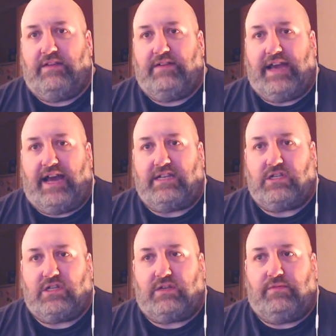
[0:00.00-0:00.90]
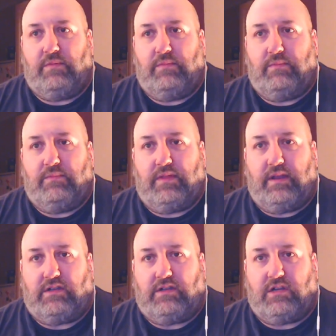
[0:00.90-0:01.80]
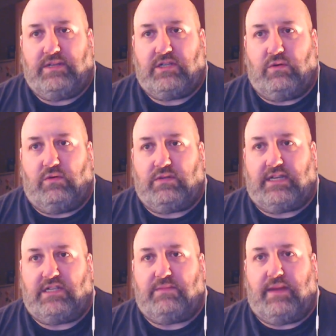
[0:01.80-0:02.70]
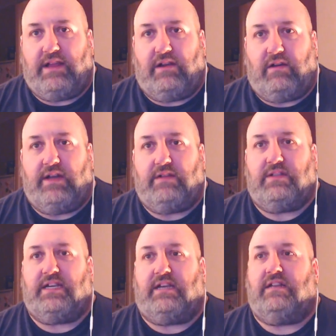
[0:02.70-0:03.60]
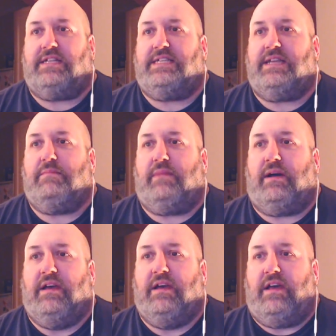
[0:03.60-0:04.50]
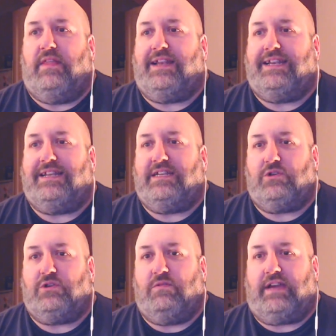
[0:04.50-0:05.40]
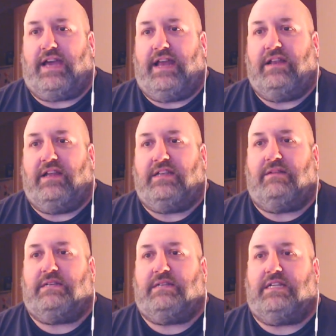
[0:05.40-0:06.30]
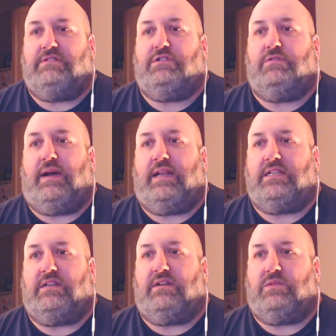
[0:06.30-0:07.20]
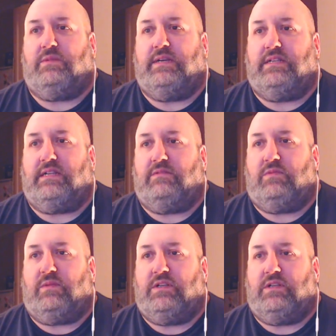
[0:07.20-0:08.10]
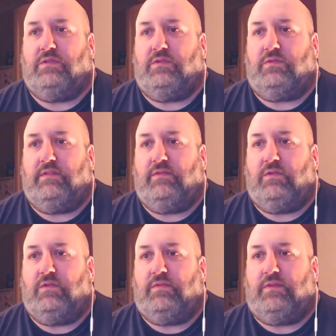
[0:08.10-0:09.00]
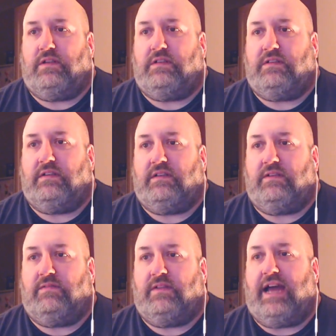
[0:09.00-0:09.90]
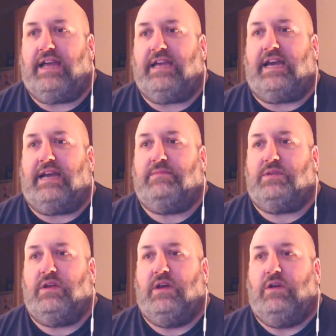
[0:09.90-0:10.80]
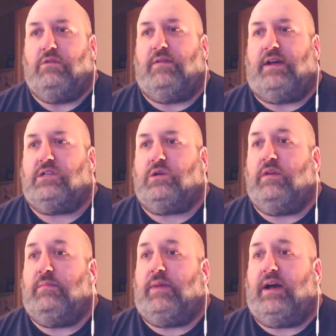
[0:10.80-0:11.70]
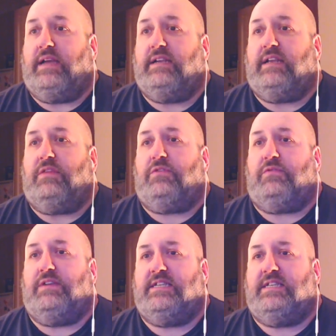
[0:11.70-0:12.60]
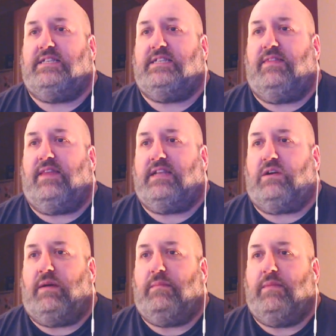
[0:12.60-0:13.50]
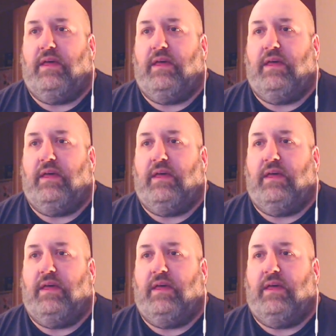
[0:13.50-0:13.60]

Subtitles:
He hadn't, from the last time he scored was against Man United on the 2nd of December. And then he didn't score again until it was against Crystal Palace last week. So that was 1, 2, 3, 4, 5, 6, 7, 8 games without scoring. But he did get 3 assists in that time.